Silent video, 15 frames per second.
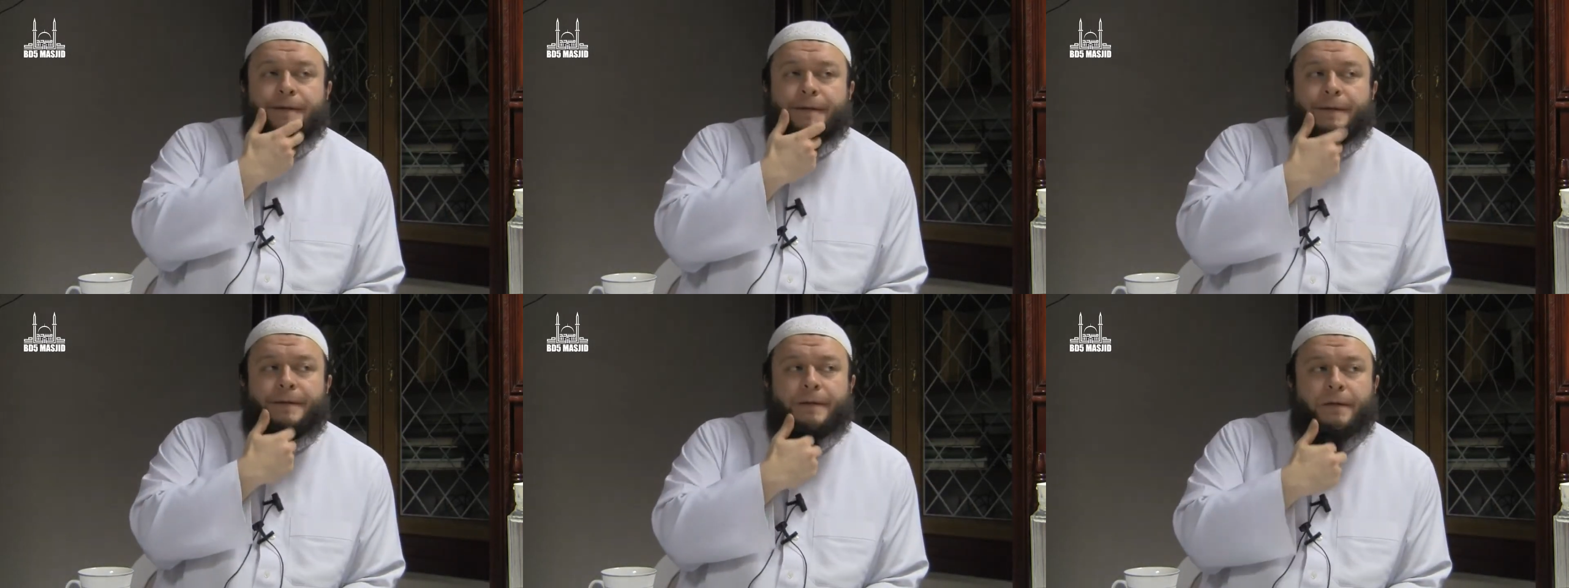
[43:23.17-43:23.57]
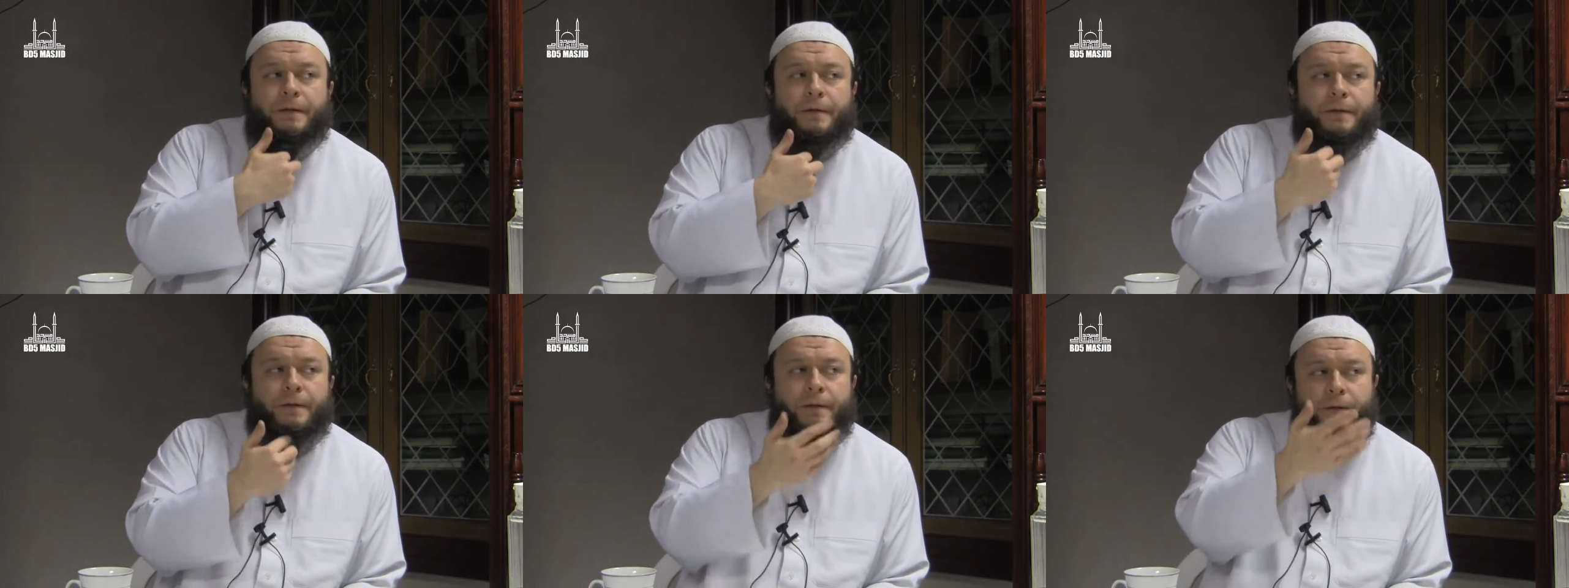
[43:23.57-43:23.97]

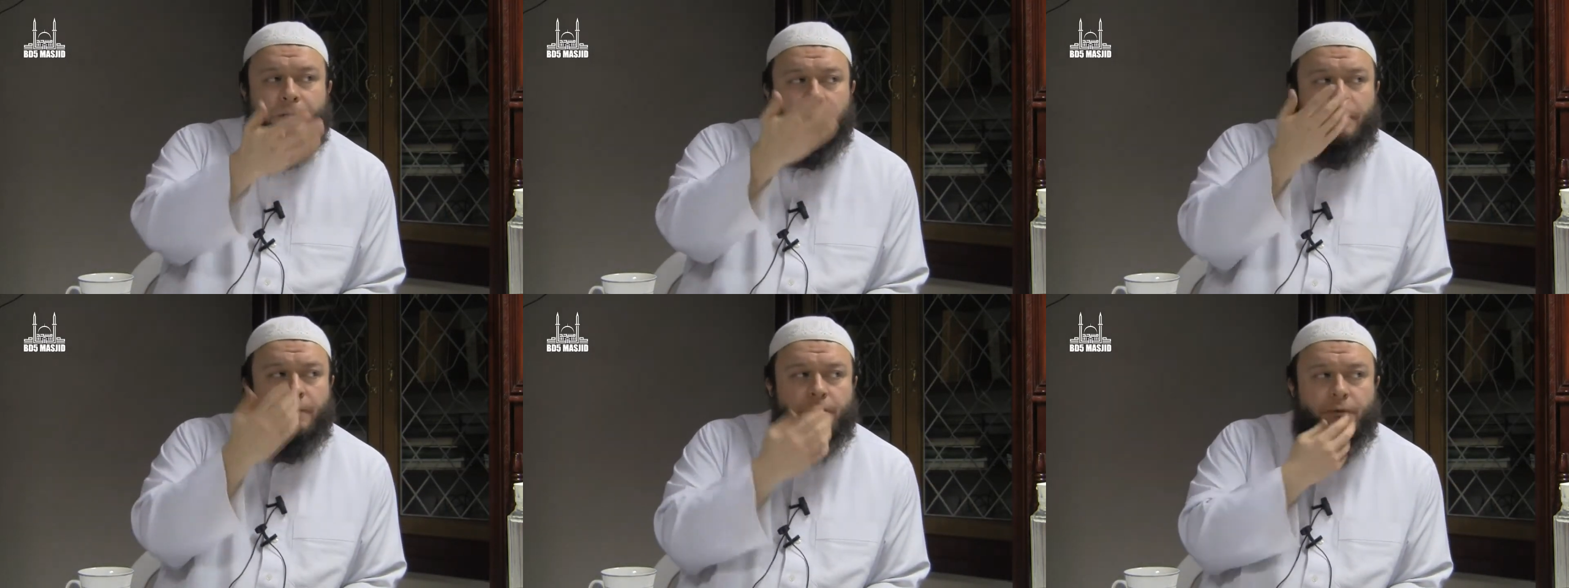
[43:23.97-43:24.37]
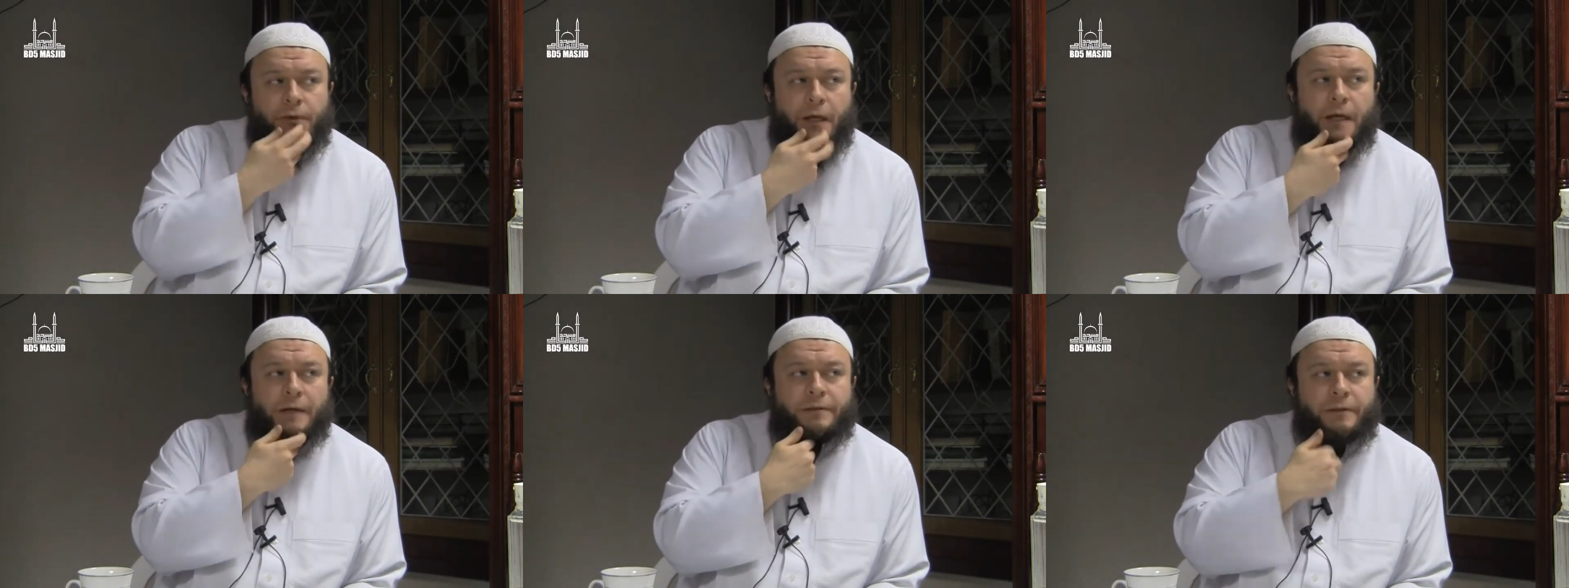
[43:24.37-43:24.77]
Amr ibn
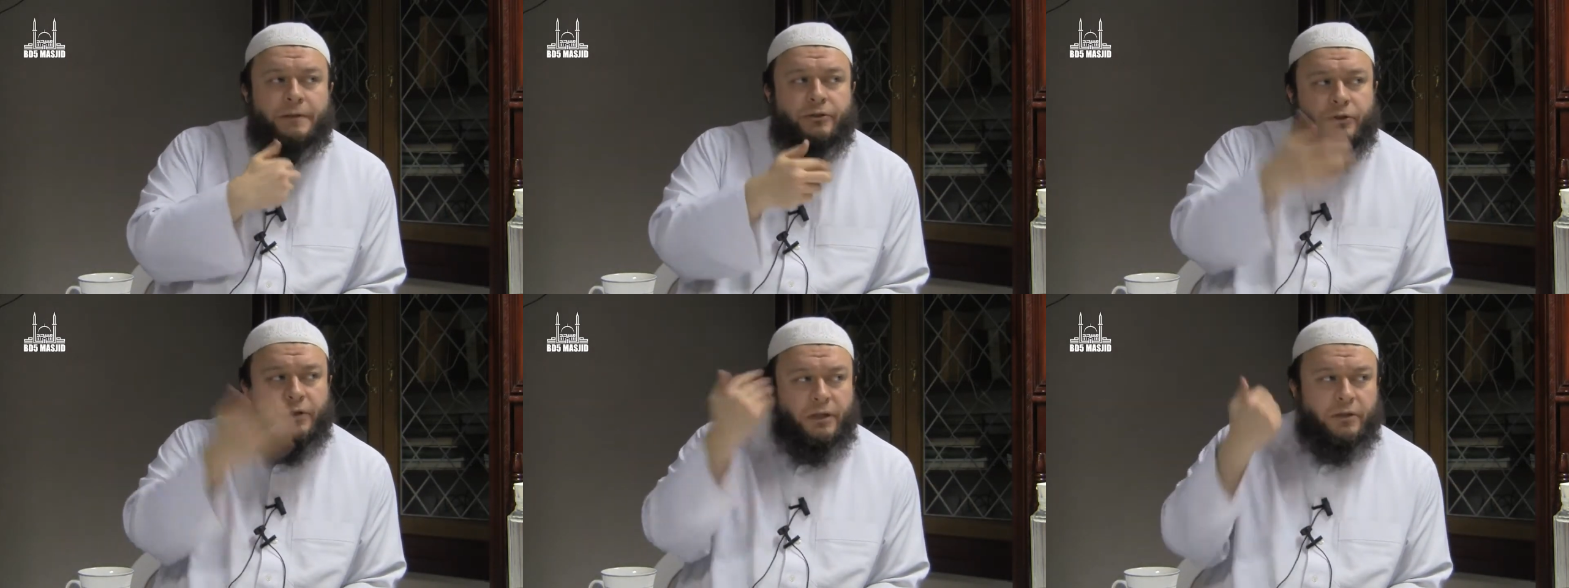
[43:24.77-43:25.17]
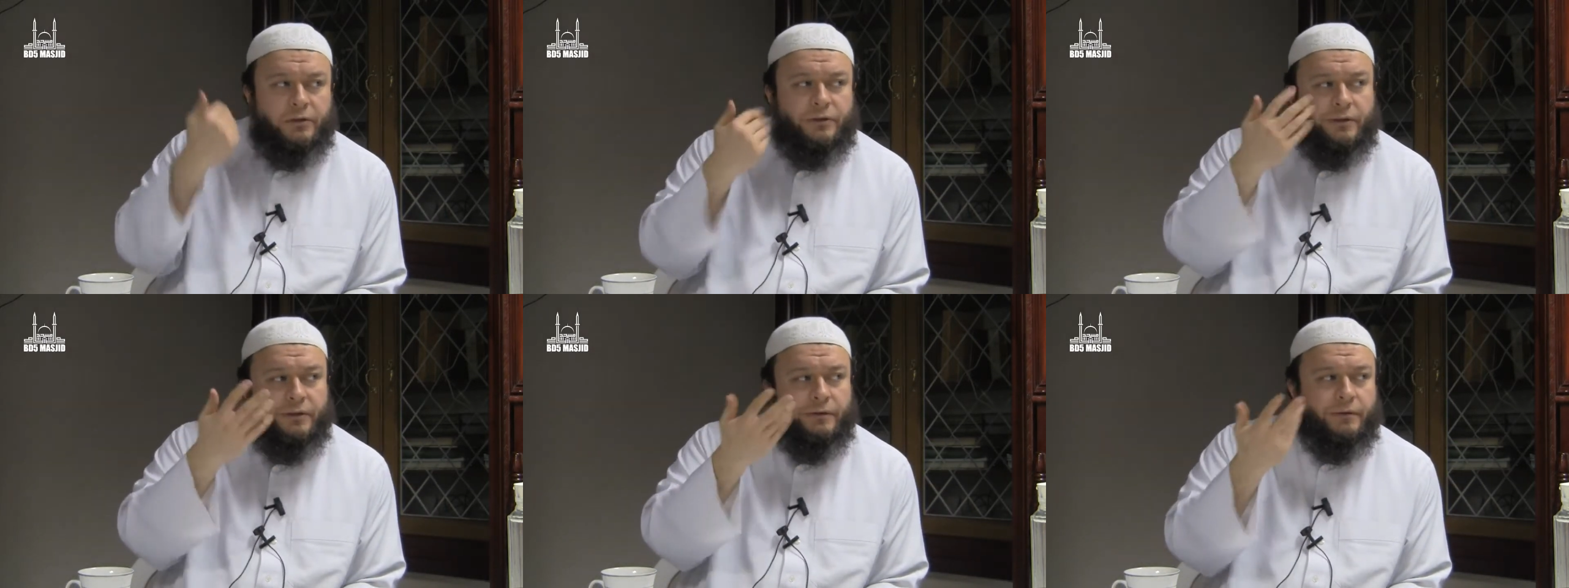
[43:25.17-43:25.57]
al-As, he
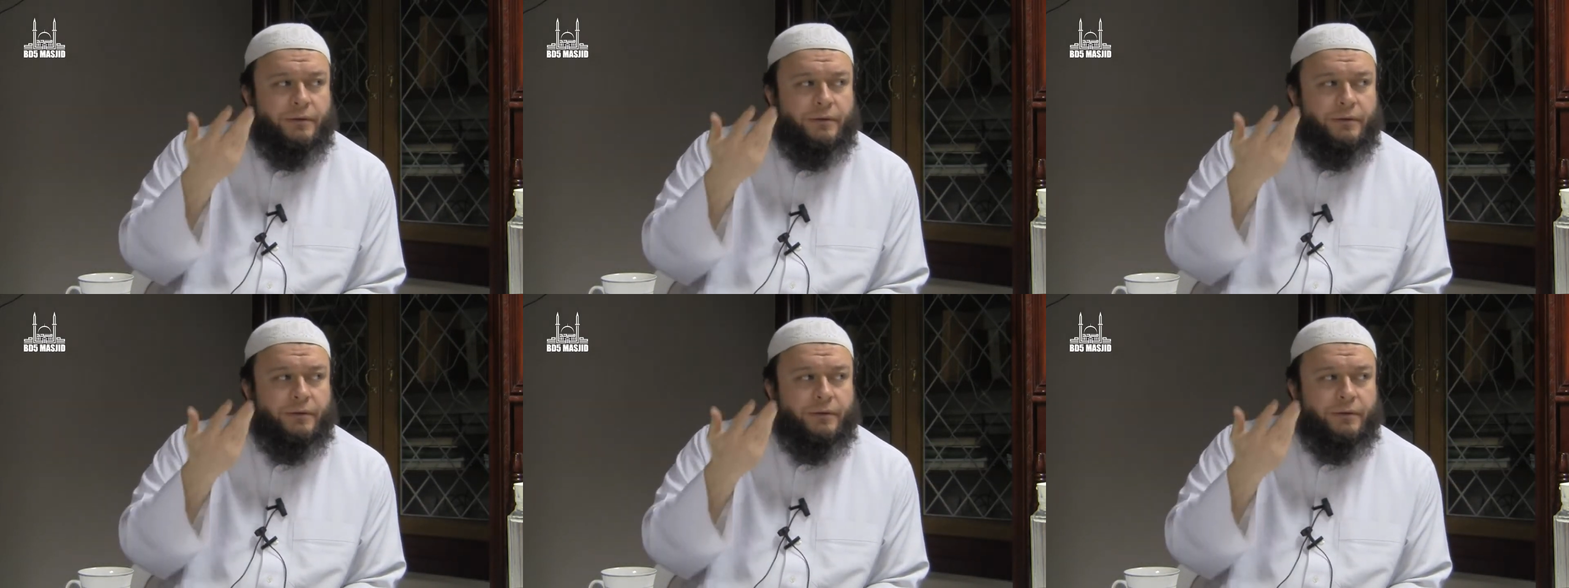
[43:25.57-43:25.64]
changed.